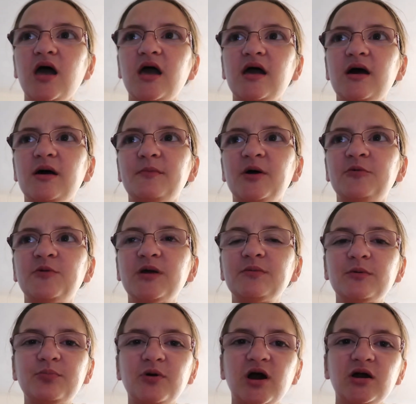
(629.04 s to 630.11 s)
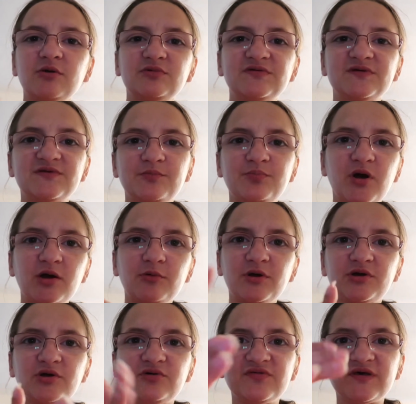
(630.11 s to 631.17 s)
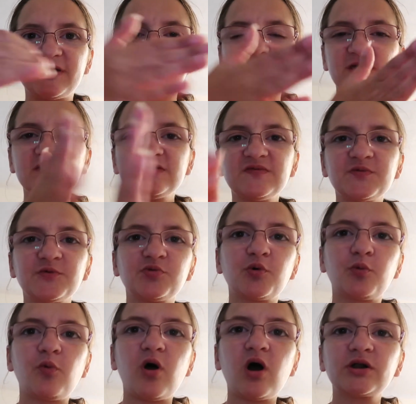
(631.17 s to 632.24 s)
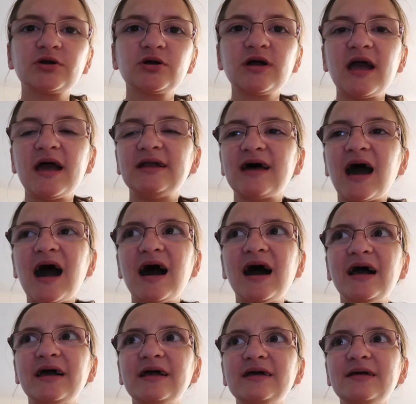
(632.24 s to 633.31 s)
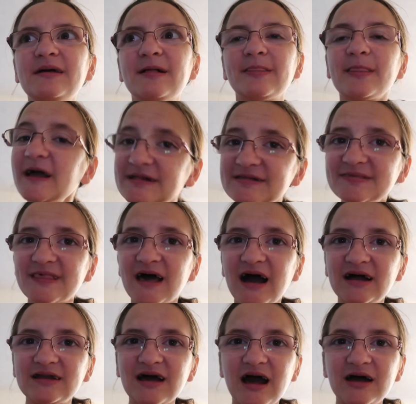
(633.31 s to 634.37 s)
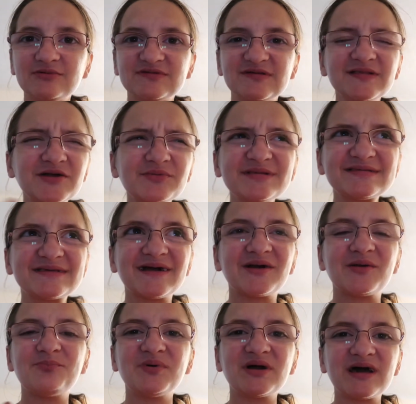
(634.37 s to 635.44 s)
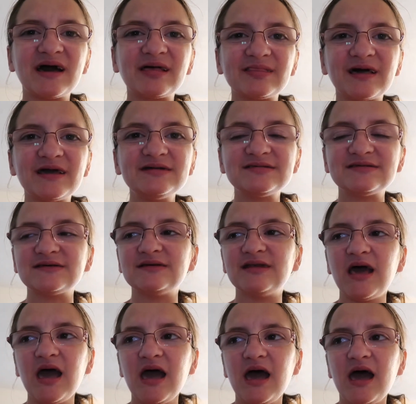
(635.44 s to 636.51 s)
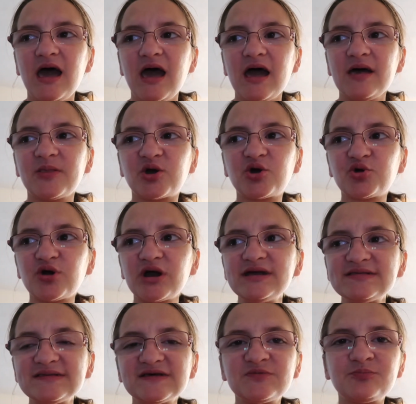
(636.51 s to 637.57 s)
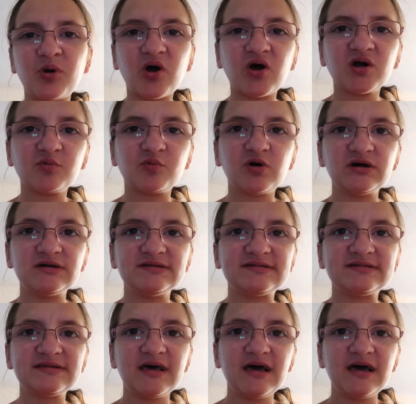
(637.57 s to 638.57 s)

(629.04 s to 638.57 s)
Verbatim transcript: and my favorite part was there's a part where it goes like this through the water and I liked that. I was a little bit scared but I liked it. And the craziest part was